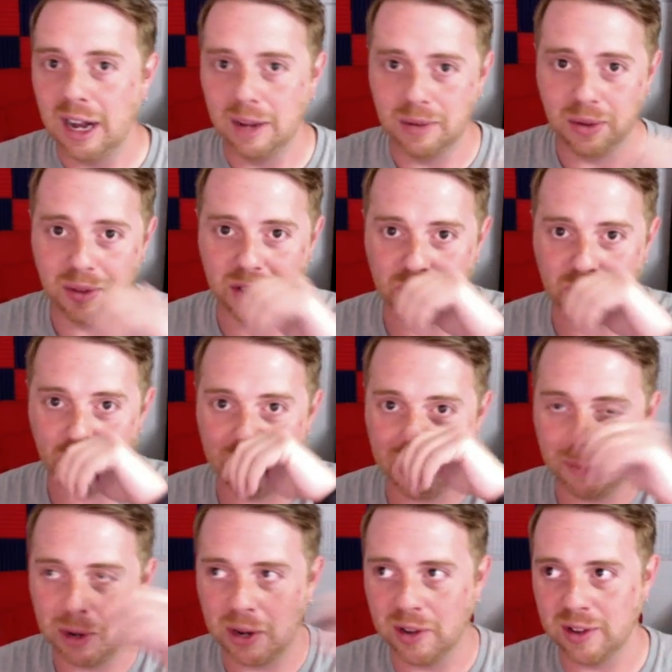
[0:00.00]
So this week,
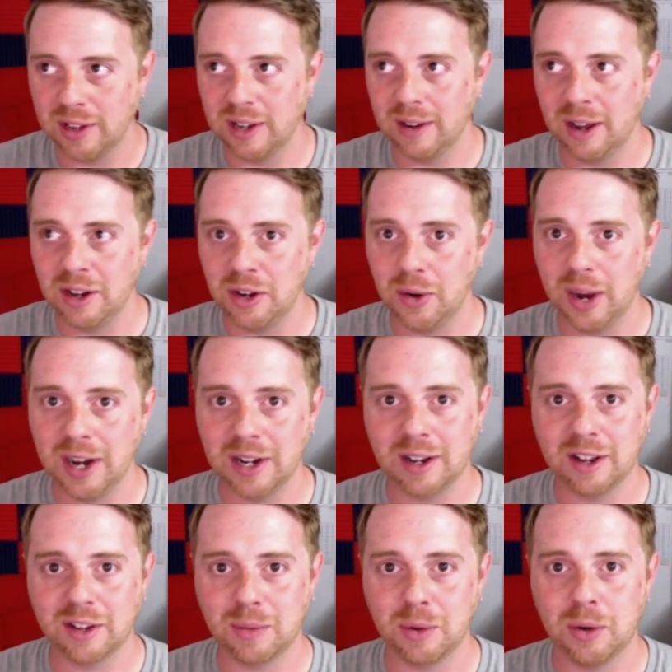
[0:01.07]
because I knew I had a
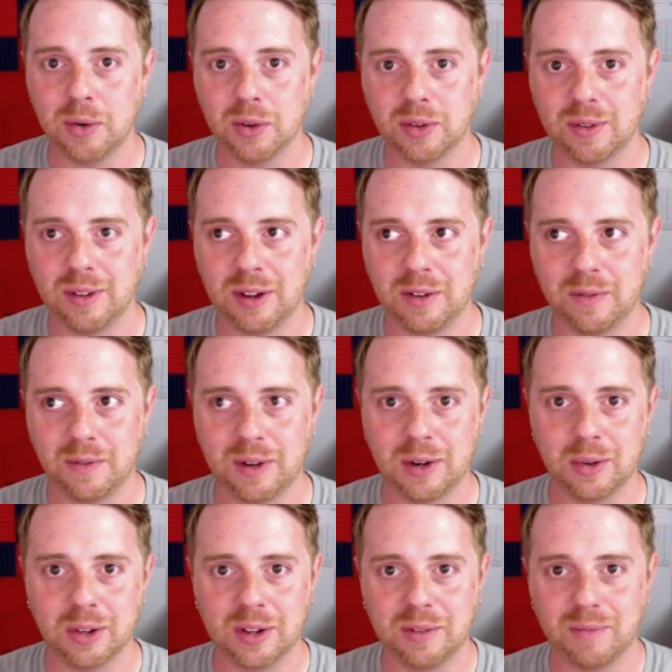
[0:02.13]
customer who was
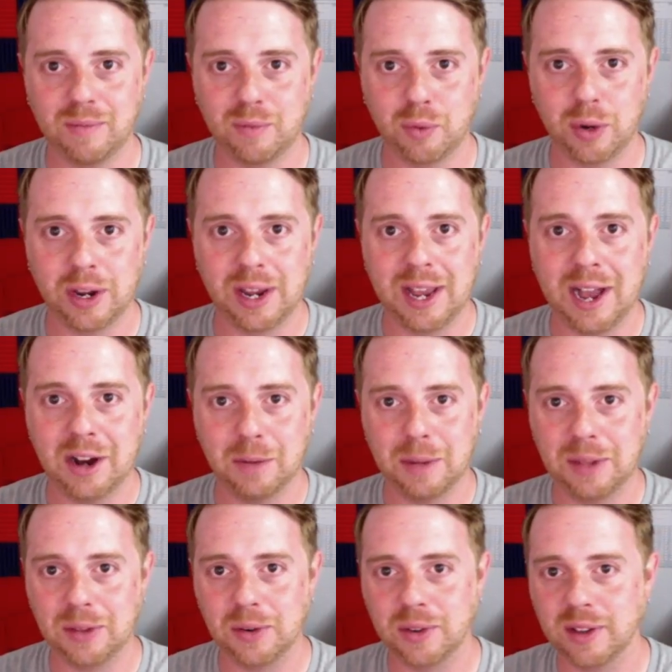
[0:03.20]
fairly freaking out
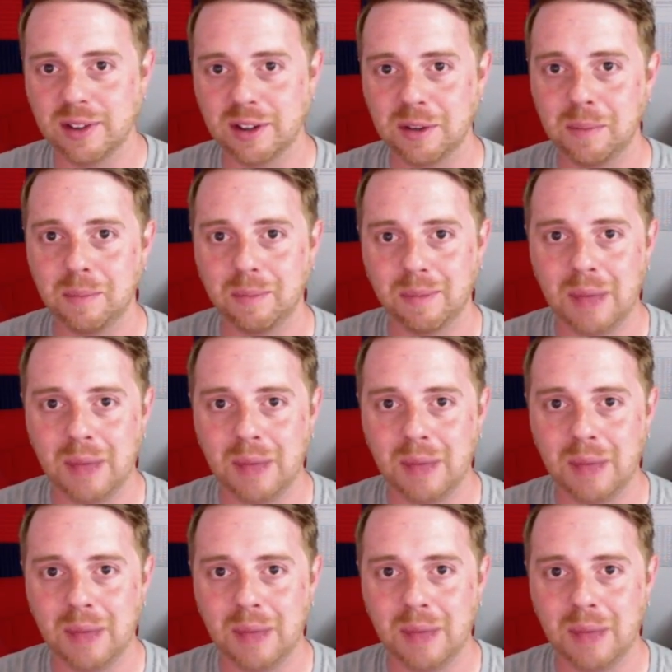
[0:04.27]
about their system,